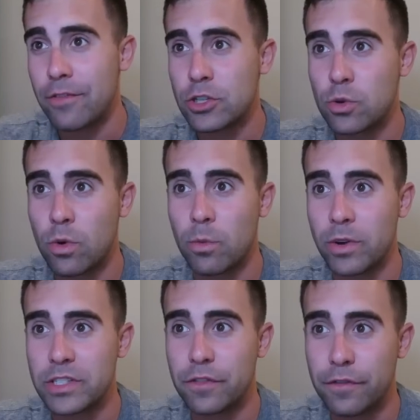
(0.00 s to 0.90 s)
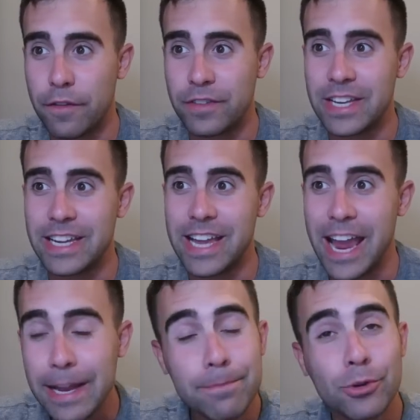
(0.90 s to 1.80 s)
average score was
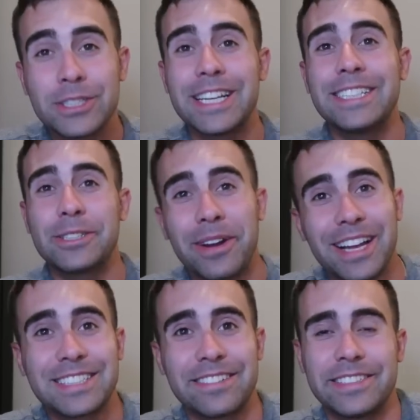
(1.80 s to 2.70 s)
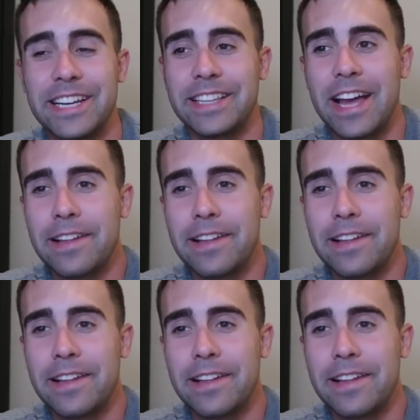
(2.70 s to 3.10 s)
58%. So I guess I'll take